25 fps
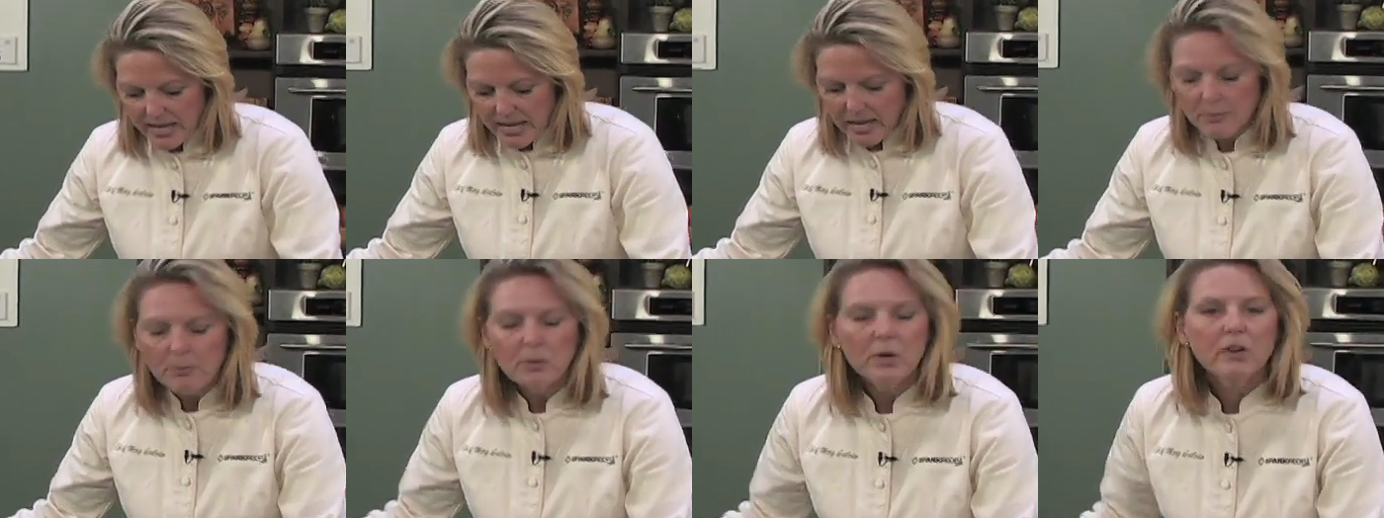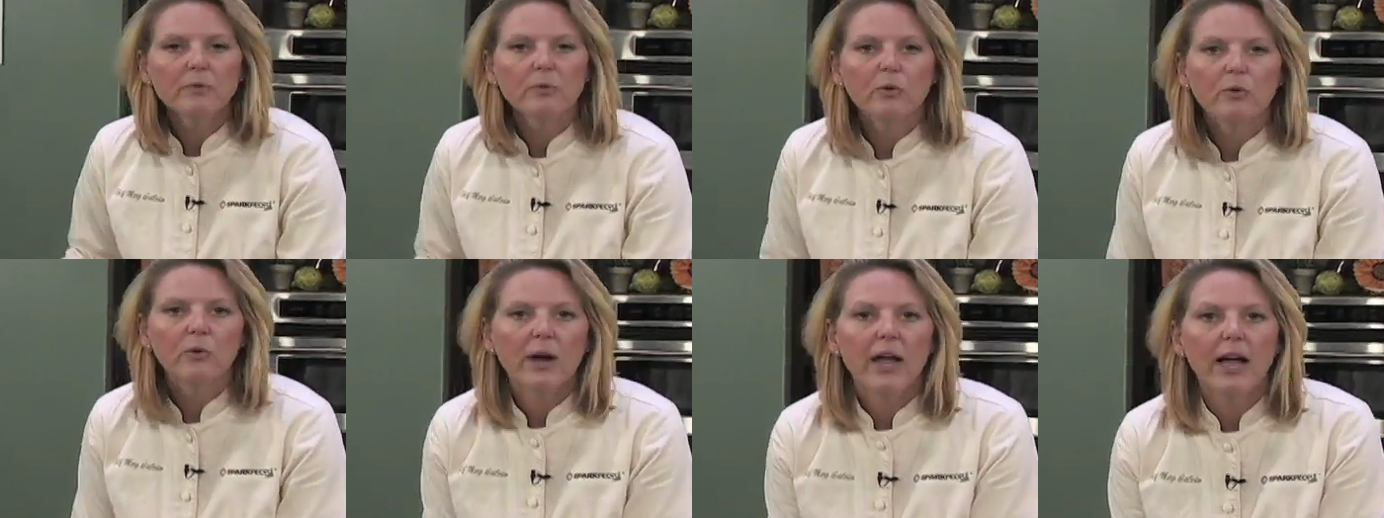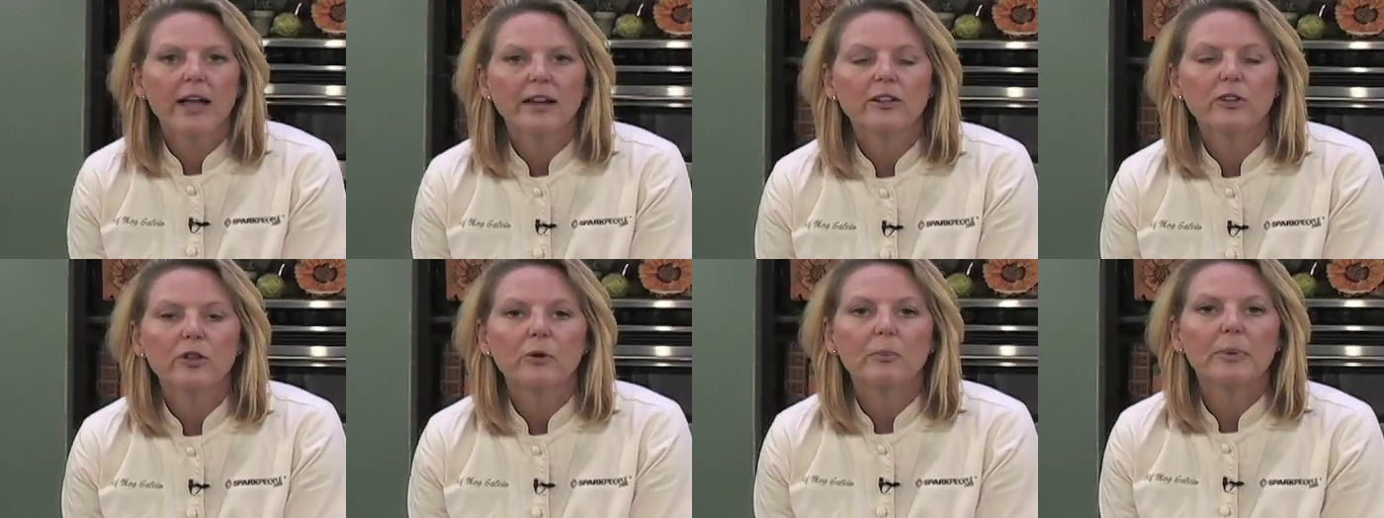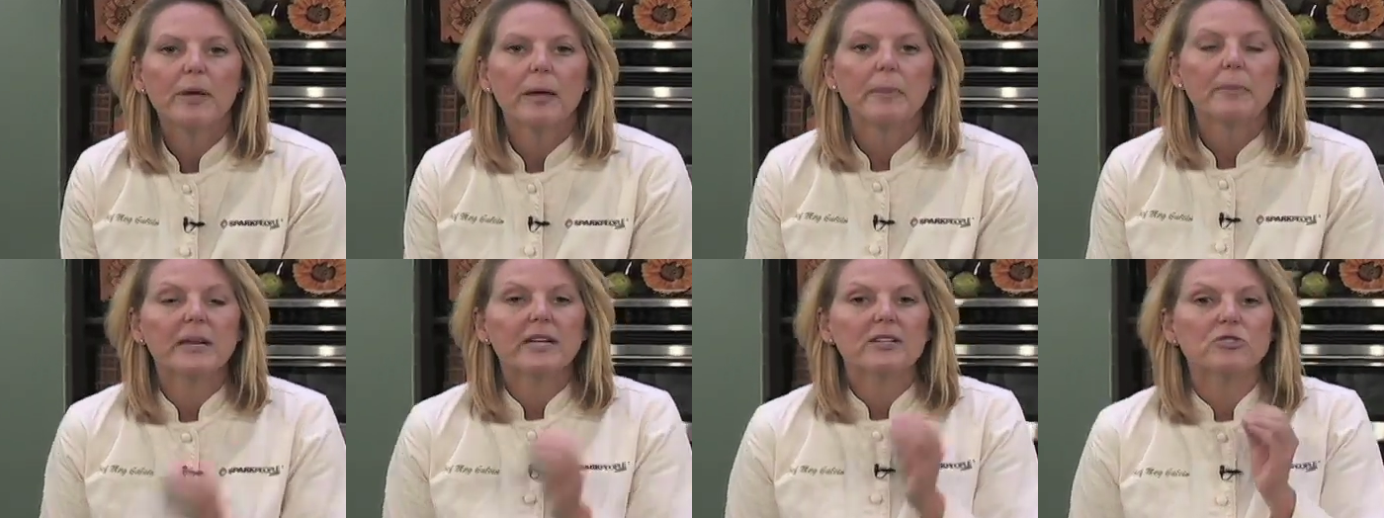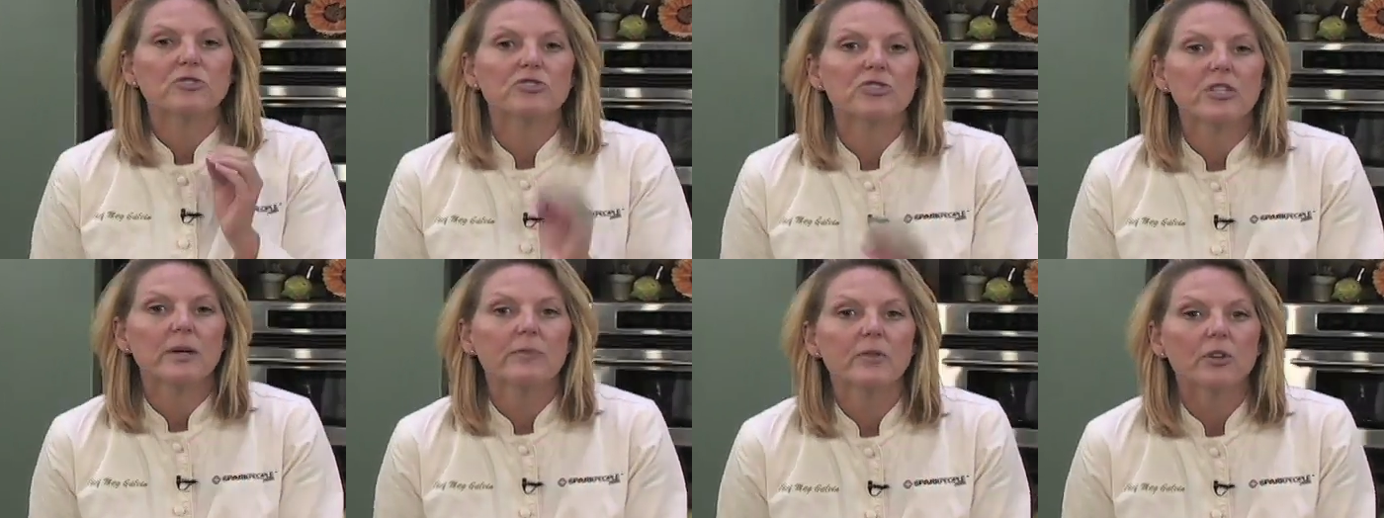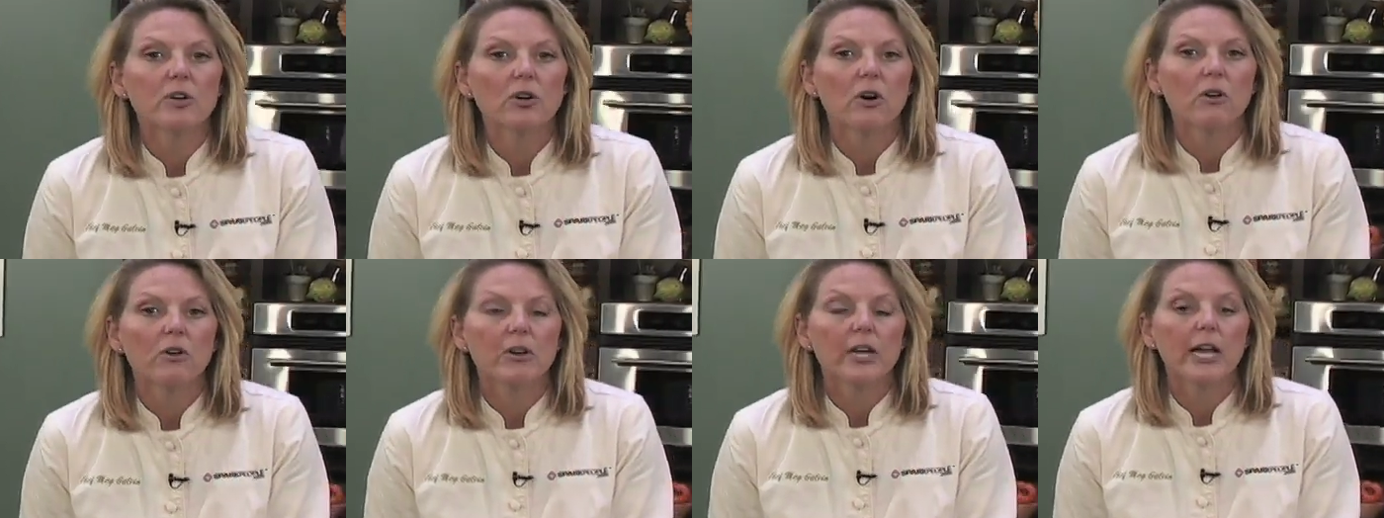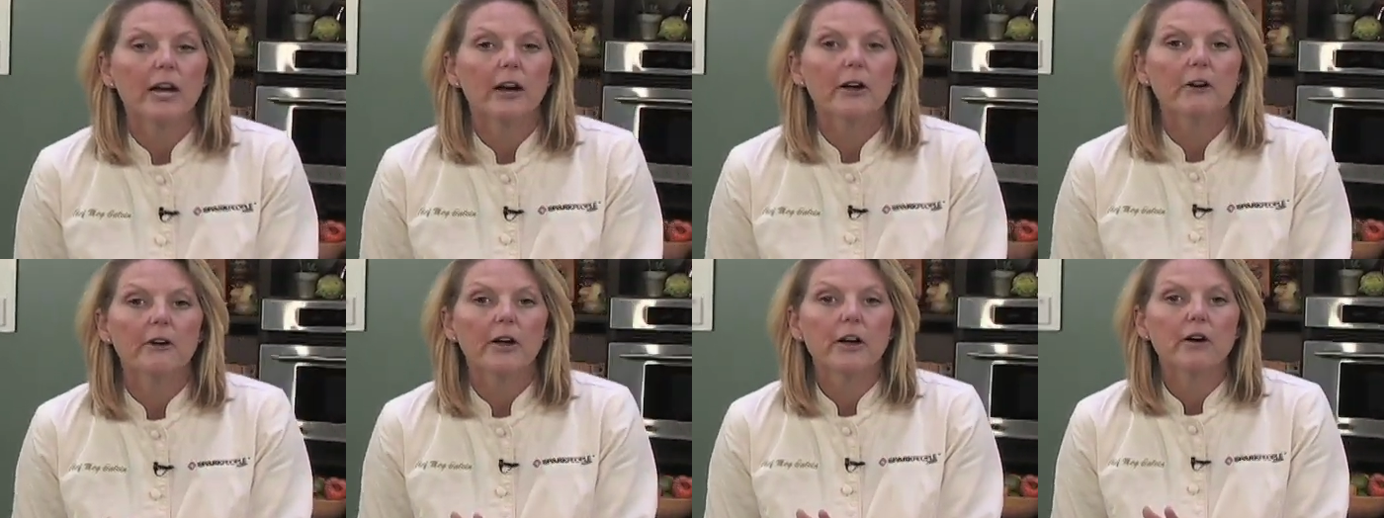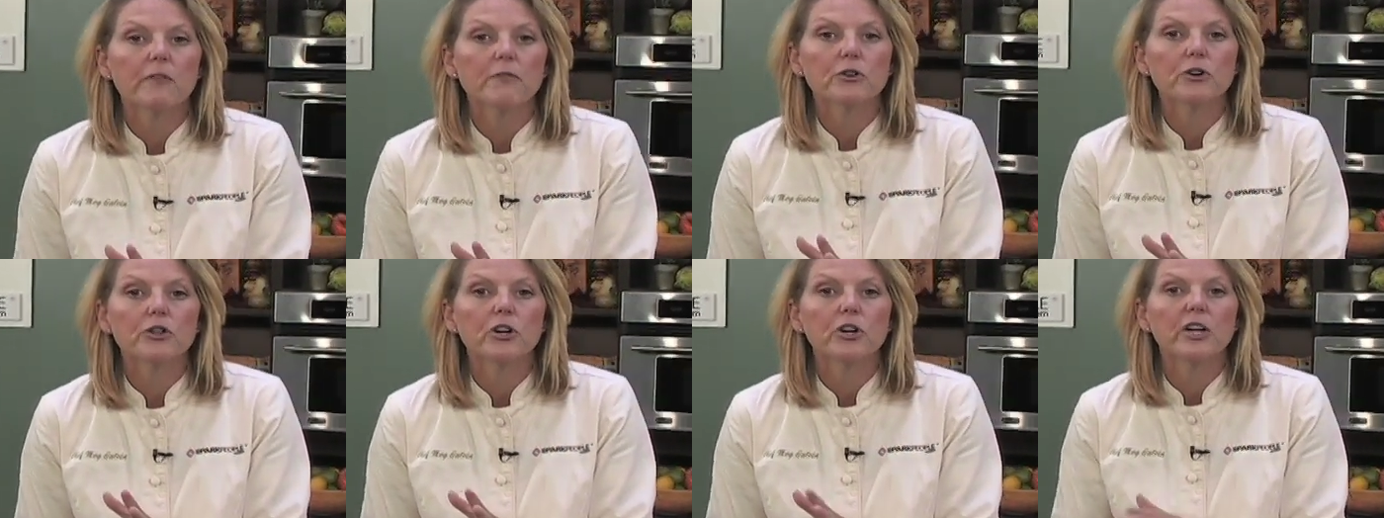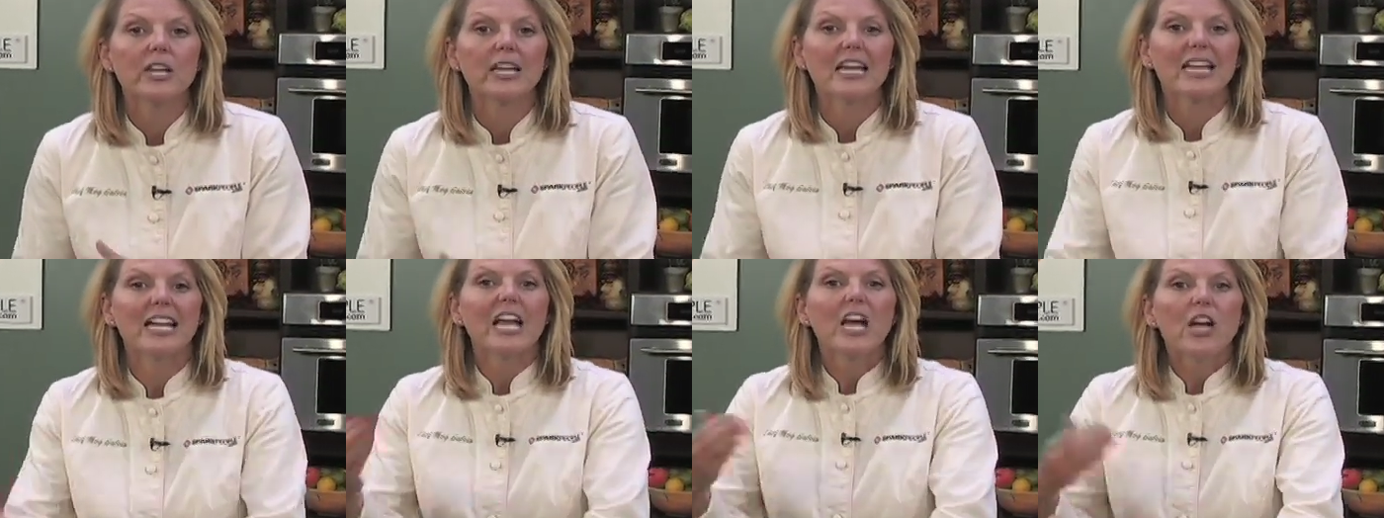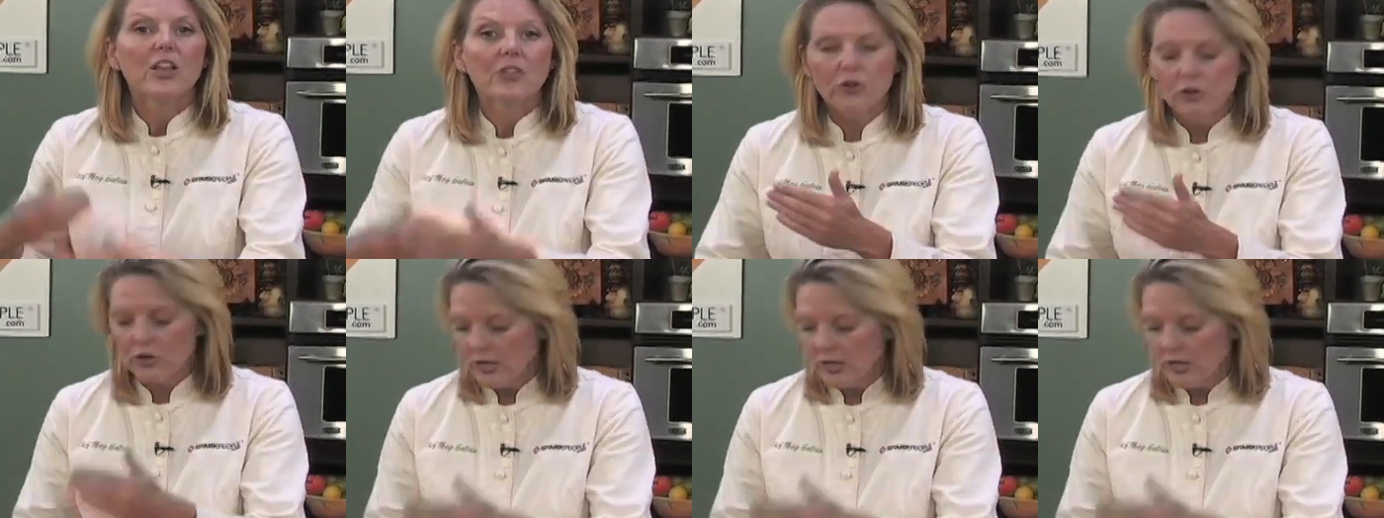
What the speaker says: and move them around a little bit, because there's something called carryover cooking. They're